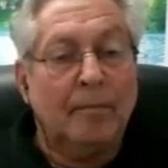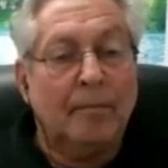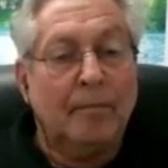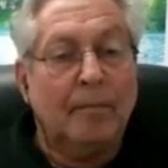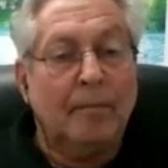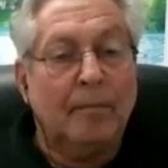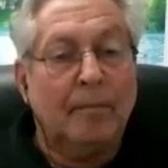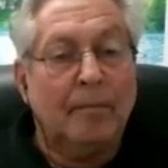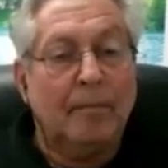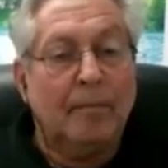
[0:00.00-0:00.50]

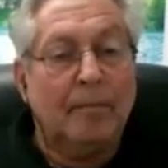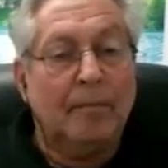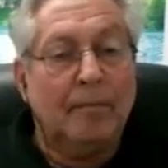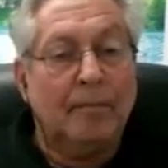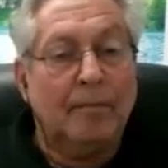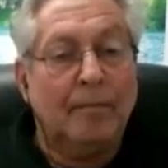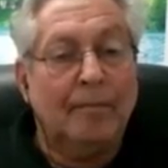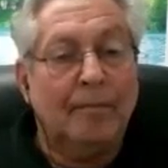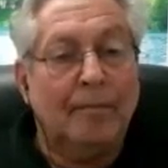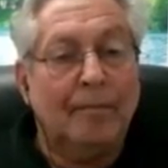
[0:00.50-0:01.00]

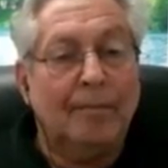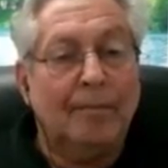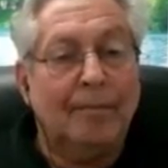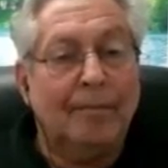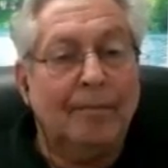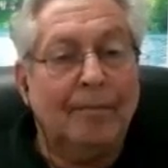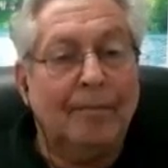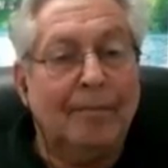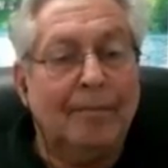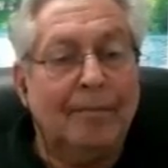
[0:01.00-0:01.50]

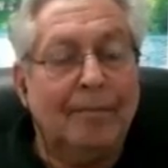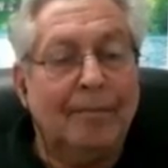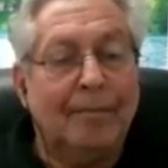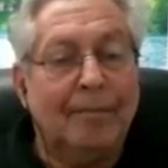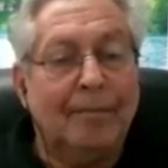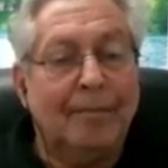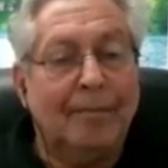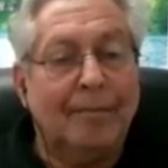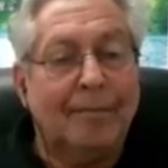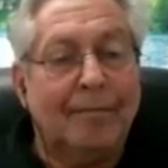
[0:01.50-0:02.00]

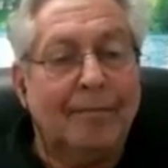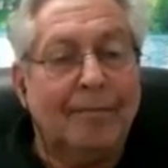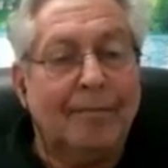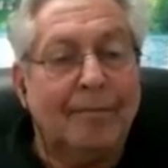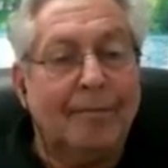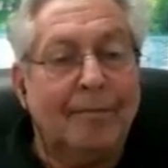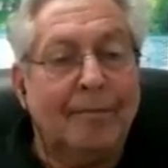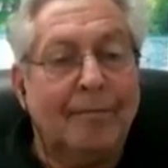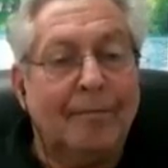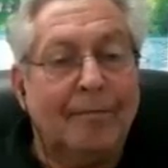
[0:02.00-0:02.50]

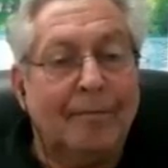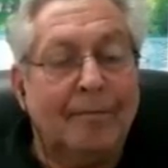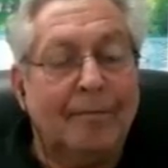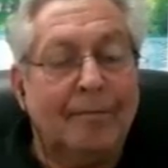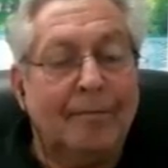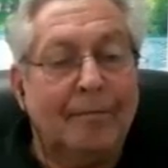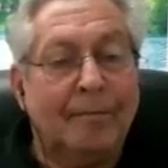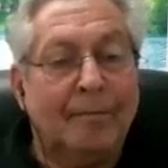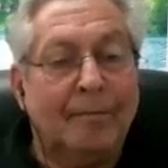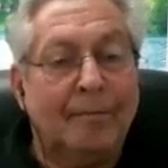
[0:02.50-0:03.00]

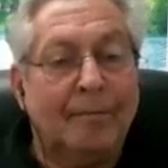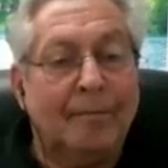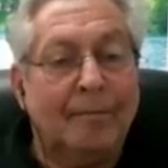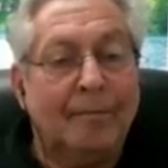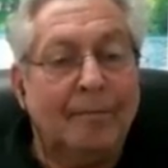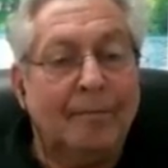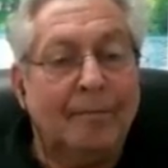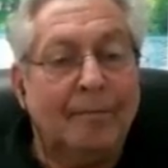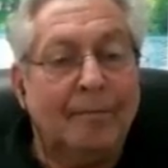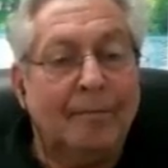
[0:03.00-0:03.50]

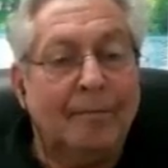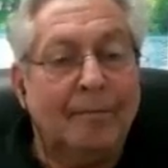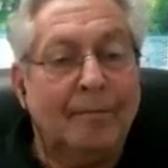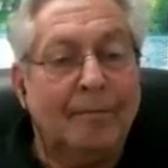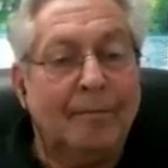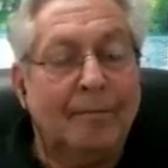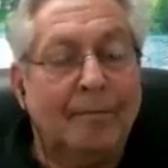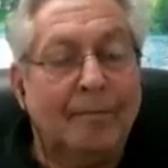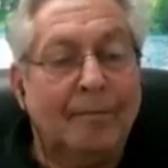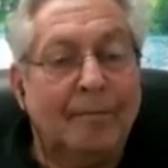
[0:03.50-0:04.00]

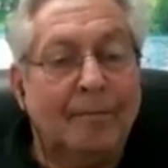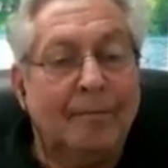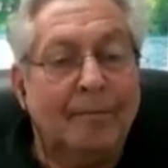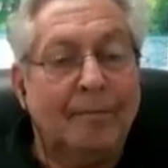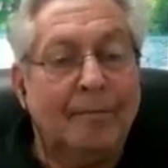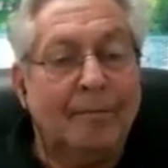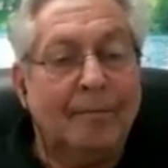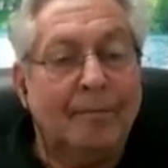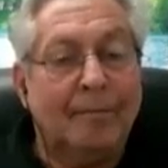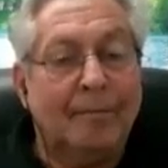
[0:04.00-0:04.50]

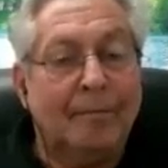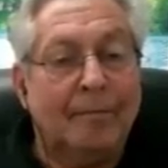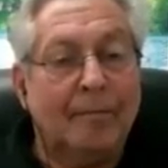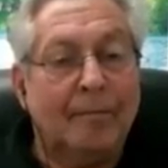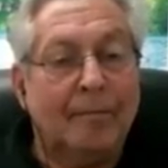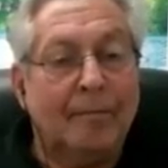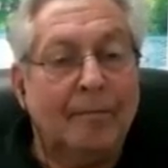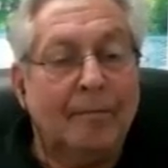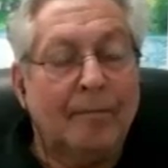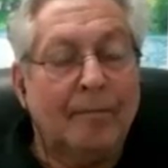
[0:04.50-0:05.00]

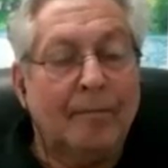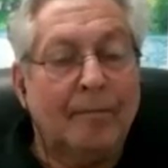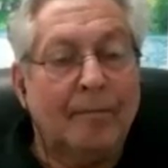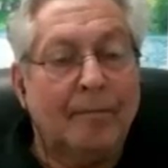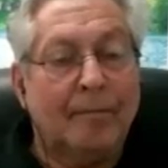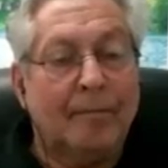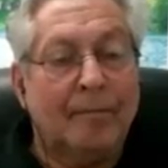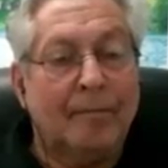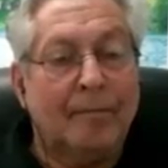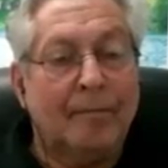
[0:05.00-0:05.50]

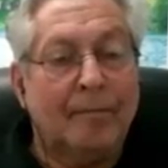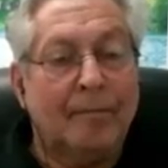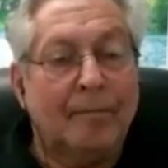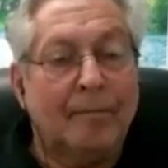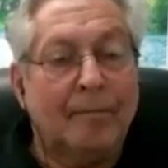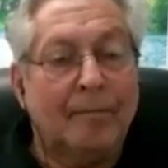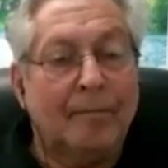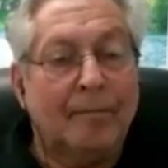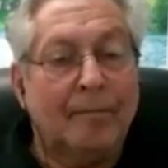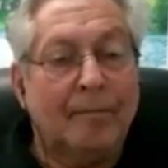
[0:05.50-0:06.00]

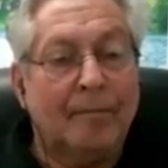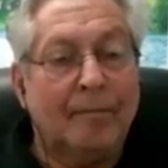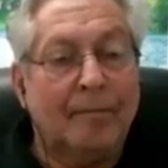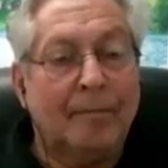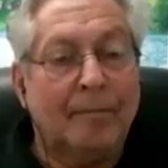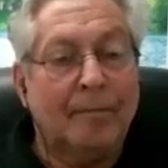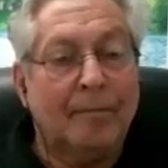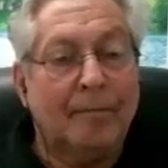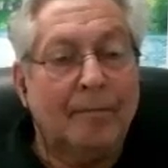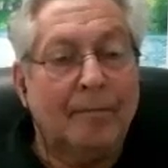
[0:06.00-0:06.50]

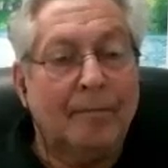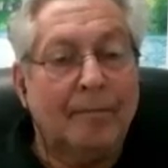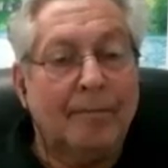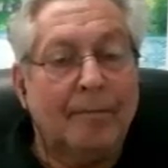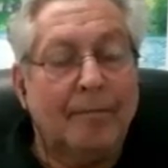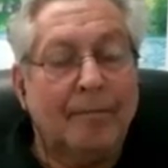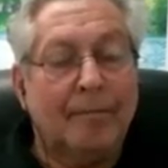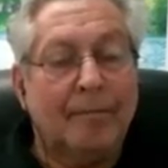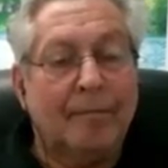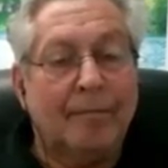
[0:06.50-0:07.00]

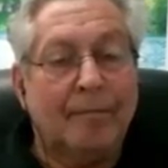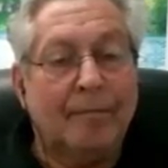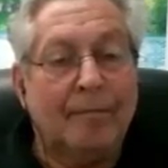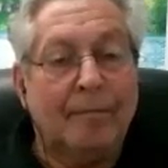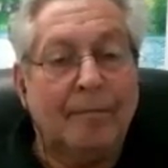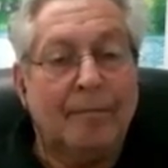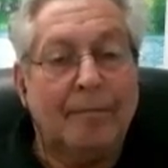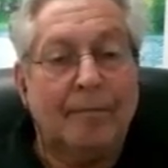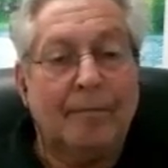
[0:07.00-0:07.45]
(not speaking)